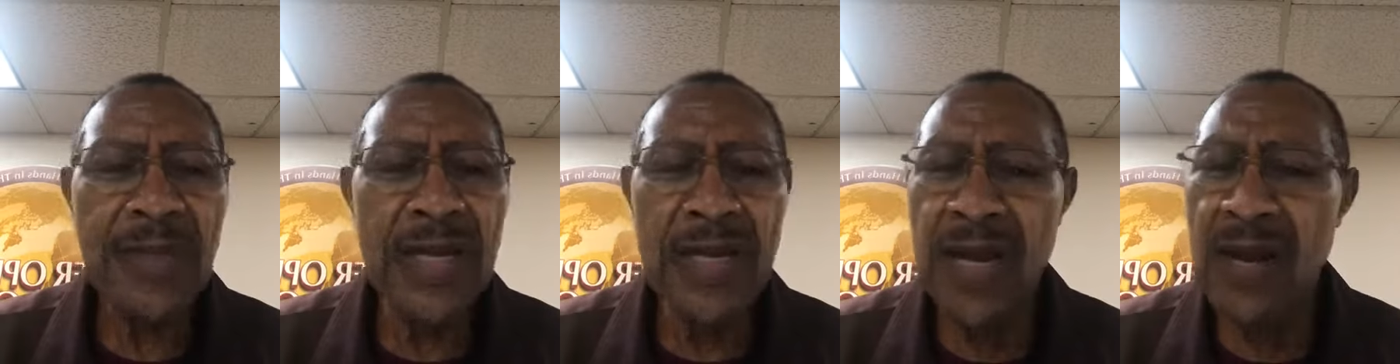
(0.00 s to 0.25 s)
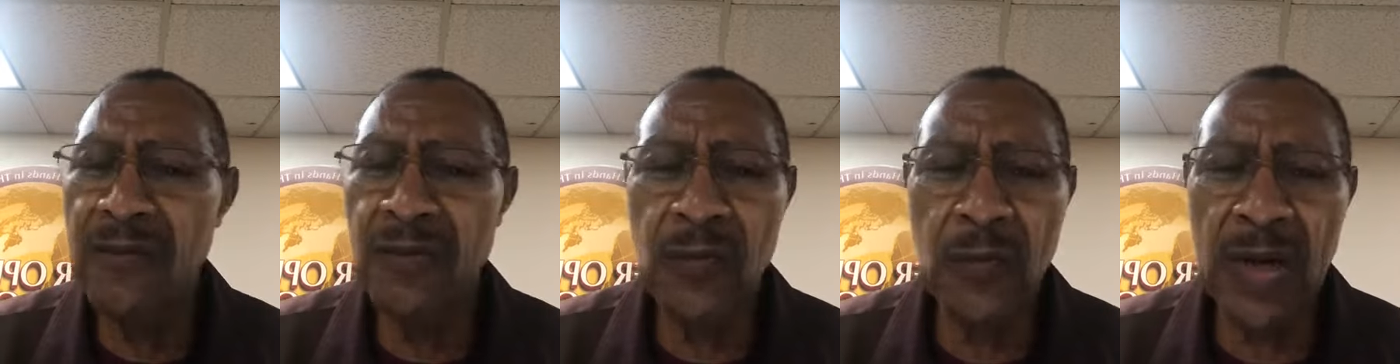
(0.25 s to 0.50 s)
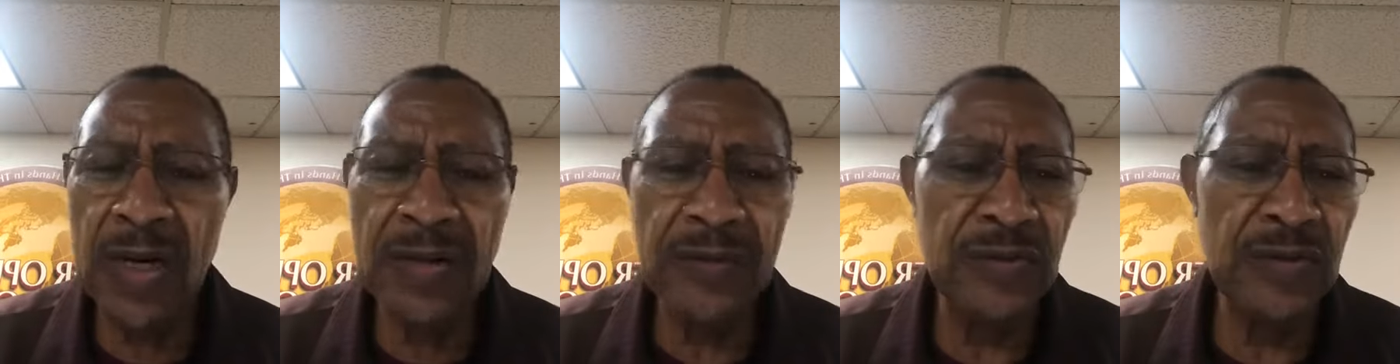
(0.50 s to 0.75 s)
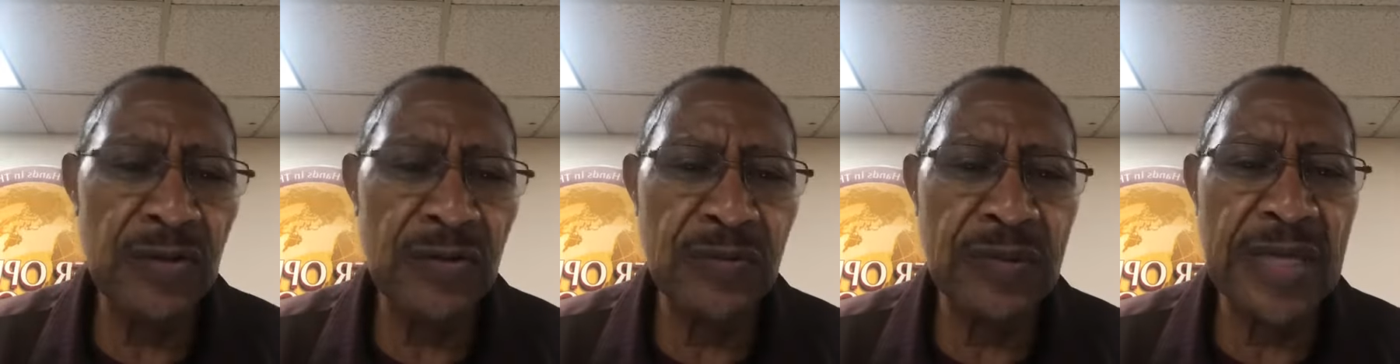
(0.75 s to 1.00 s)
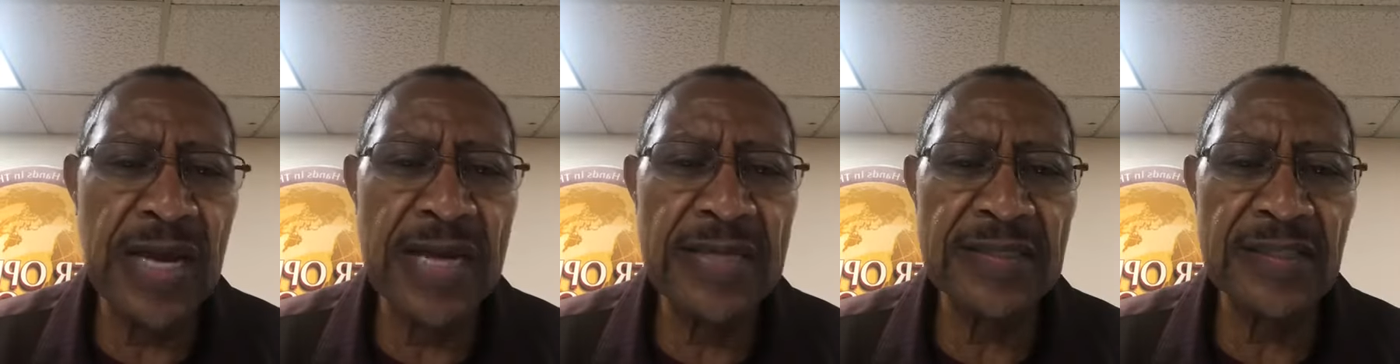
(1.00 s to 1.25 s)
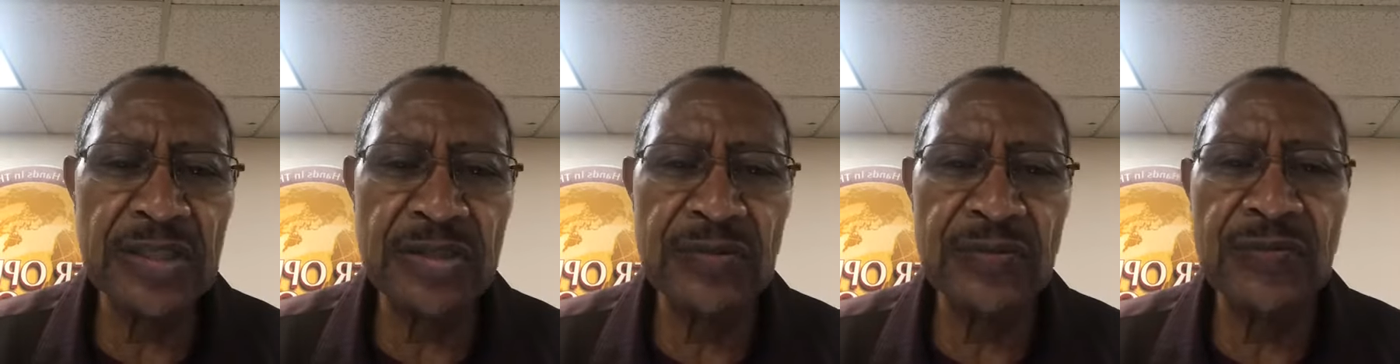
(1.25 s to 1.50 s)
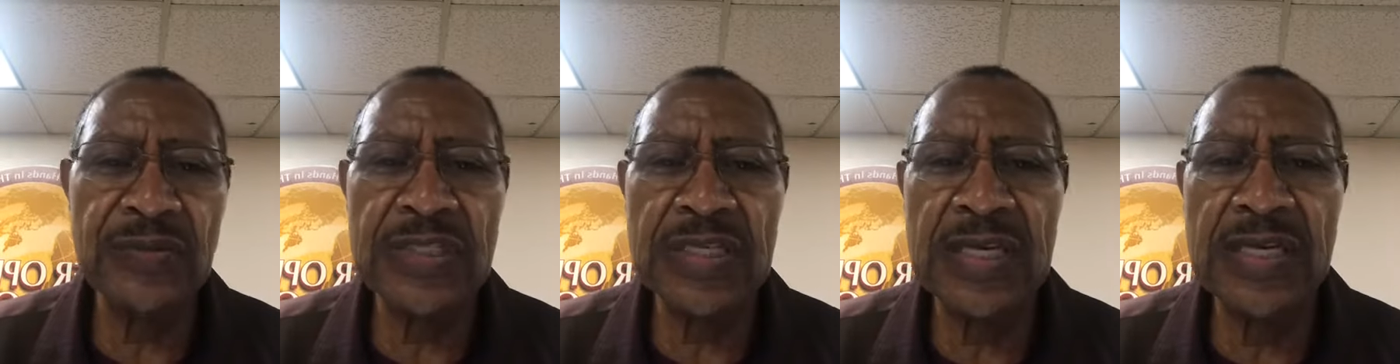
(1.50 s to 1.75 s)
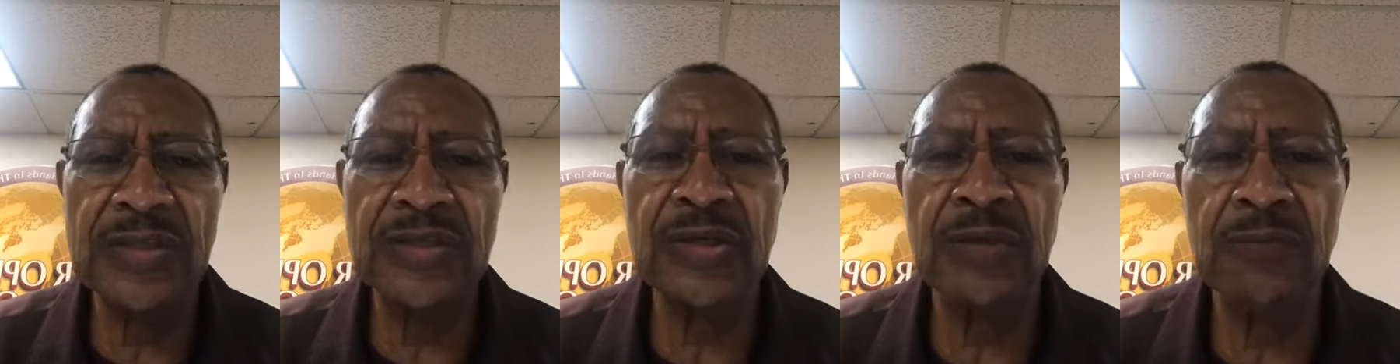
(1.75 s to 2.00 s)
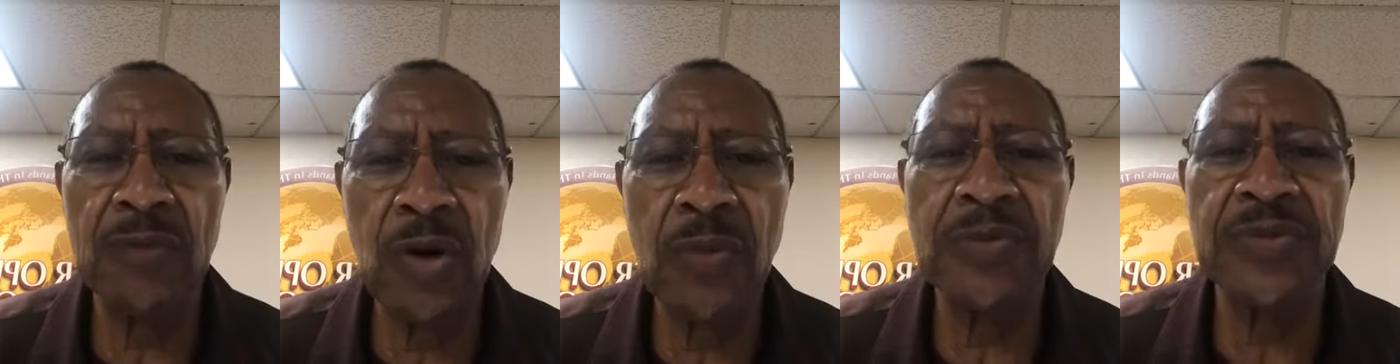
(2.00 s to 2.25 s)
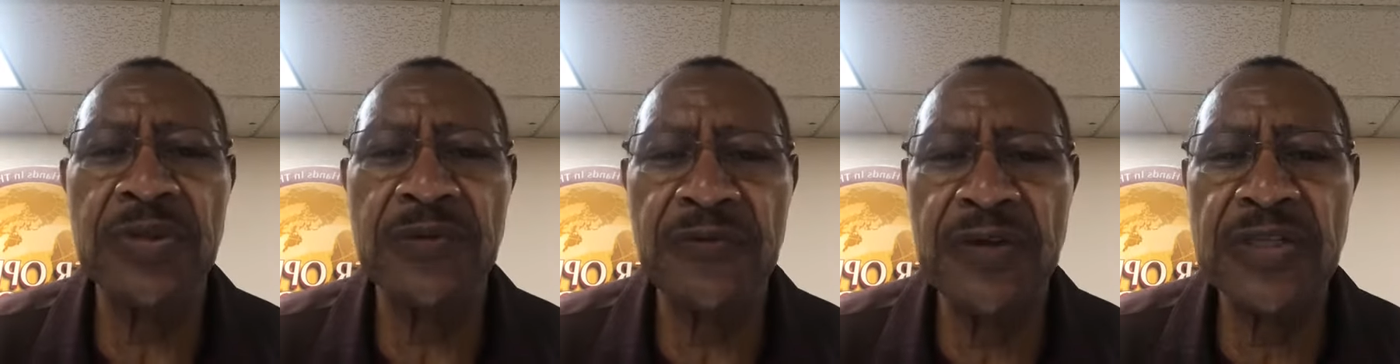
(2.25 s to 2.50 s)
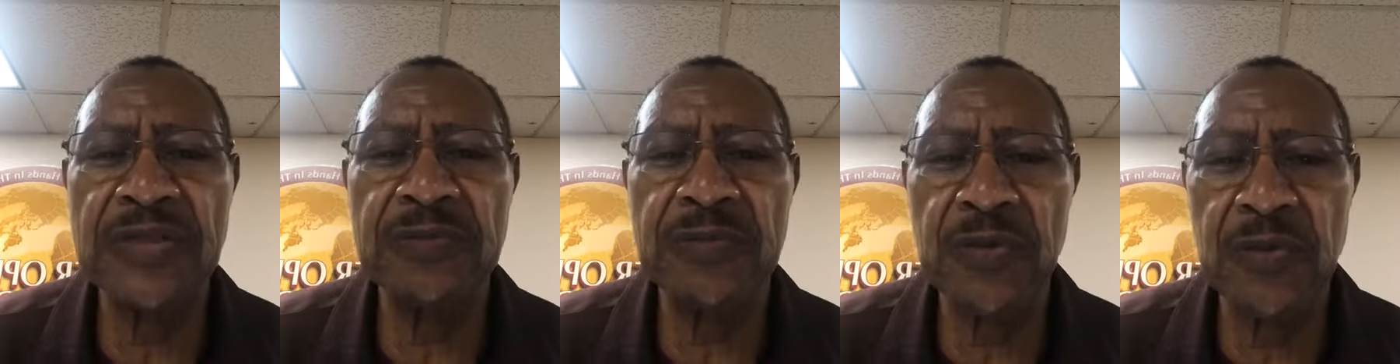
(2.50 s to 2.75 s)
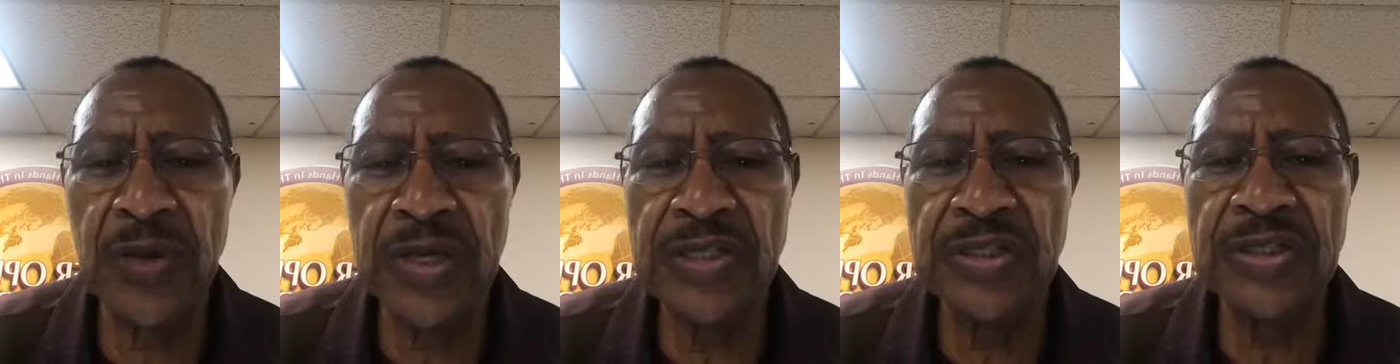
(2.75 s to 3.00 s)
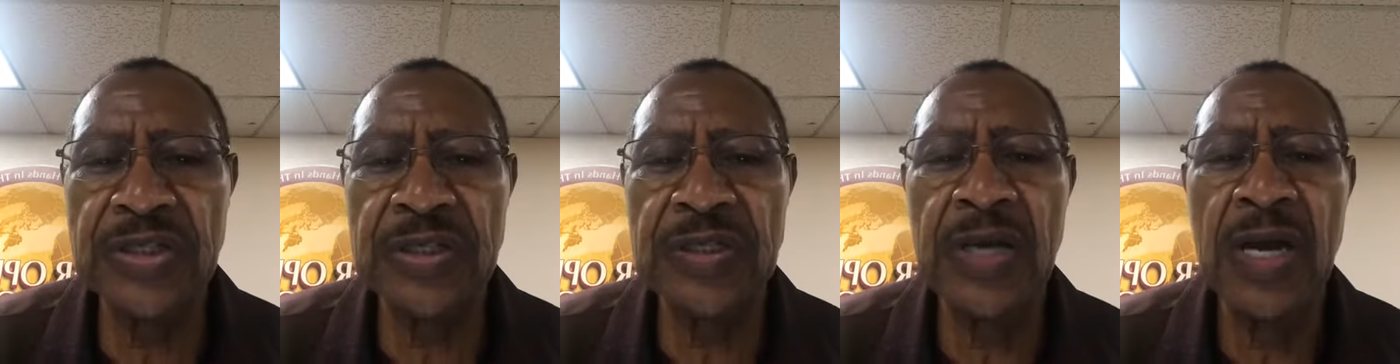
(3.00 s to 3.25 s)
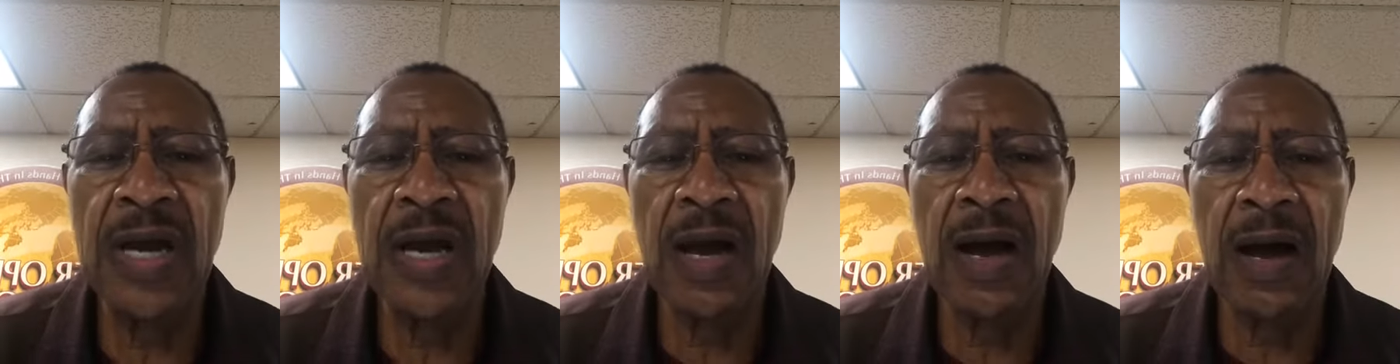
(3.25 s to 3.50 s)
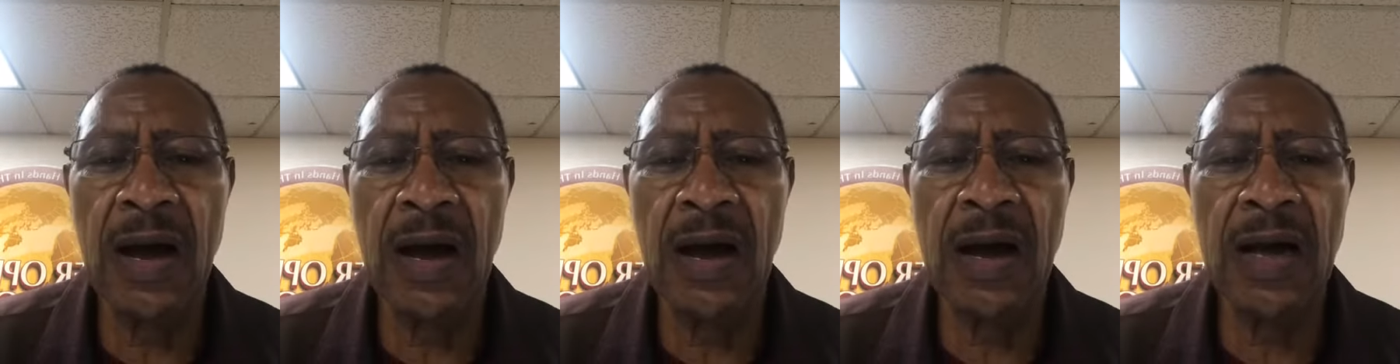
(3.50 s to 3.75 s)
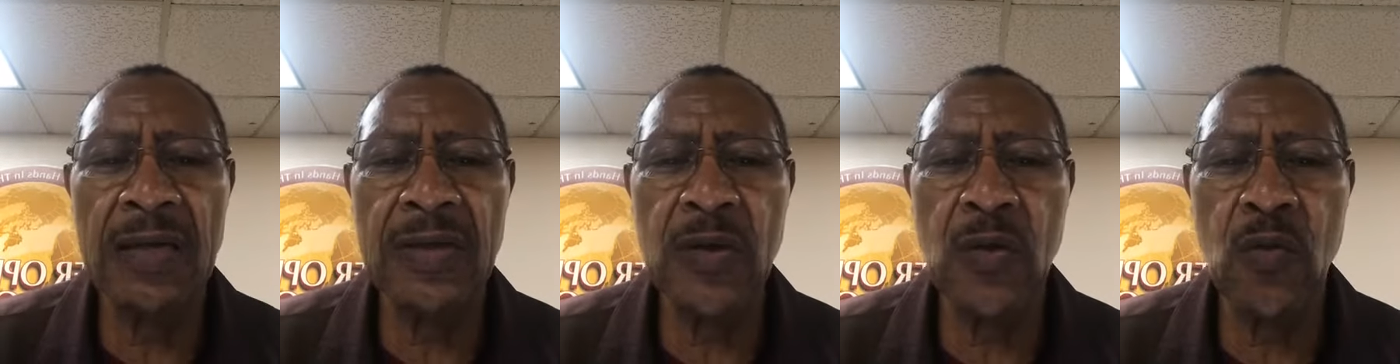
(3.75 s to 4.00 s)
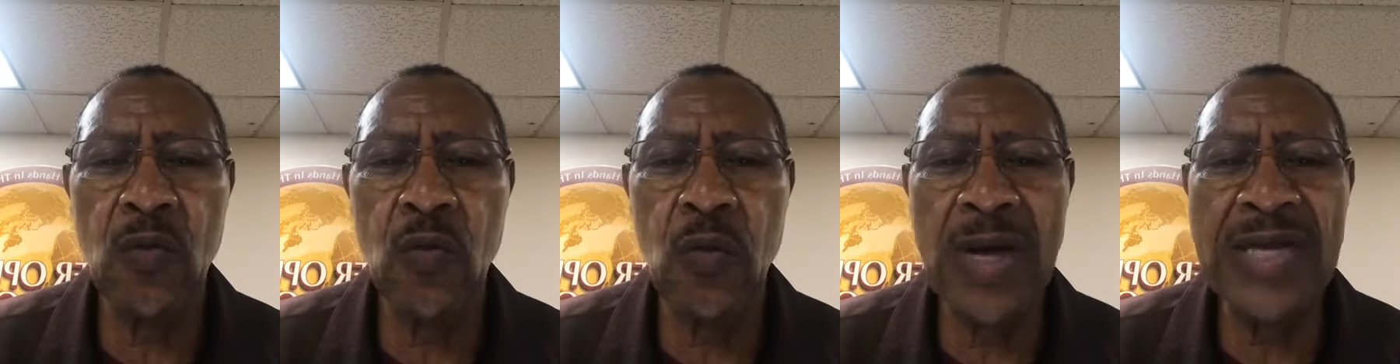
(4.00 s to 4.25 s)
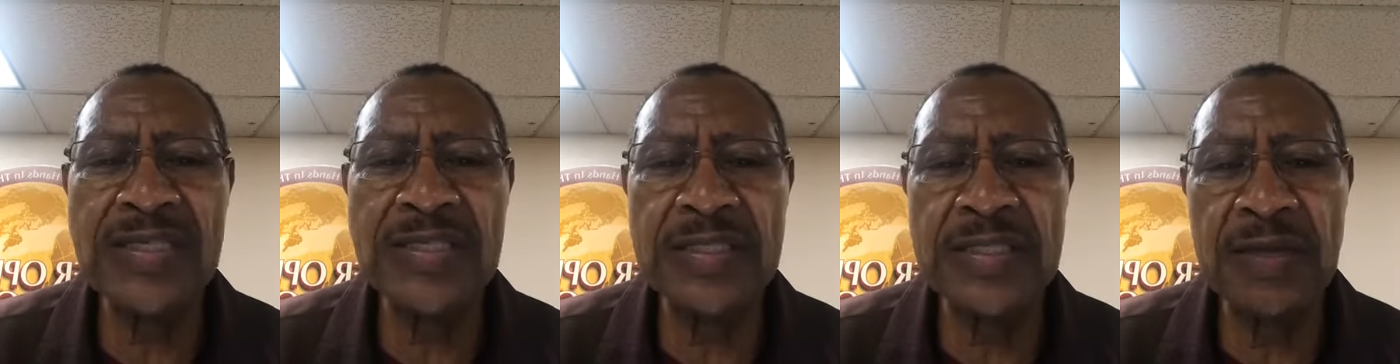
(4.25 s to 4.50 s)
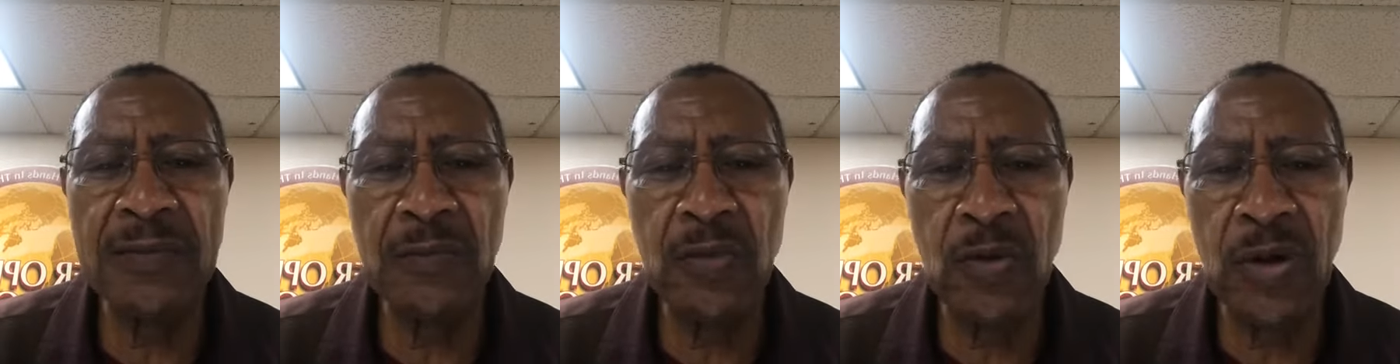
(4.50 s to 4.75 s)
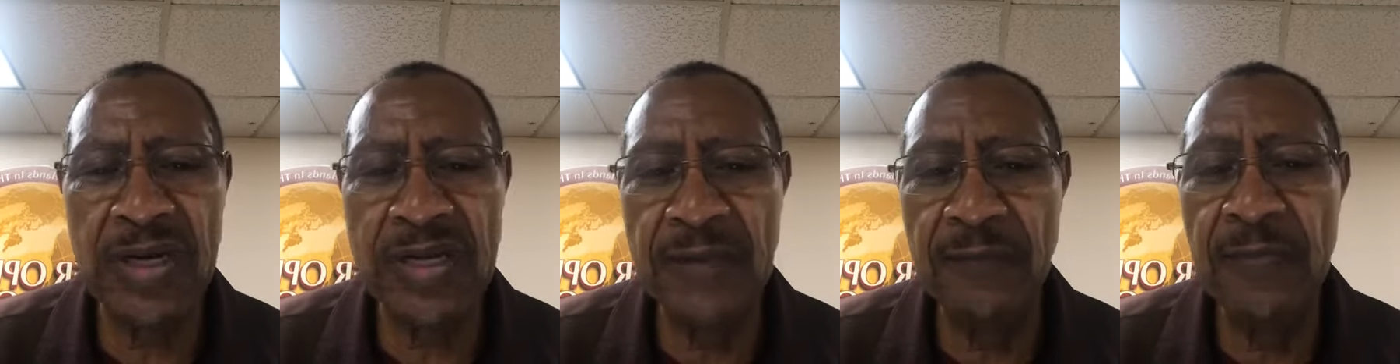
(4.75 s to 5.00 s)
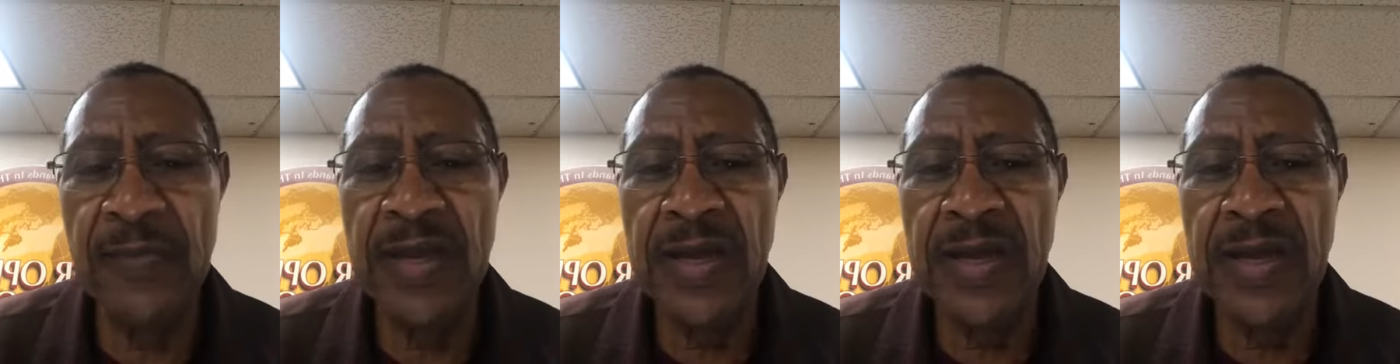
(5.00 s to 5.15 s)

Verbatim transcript: every one of you that tunes in to Moments of Inspiration on Wednesday morning.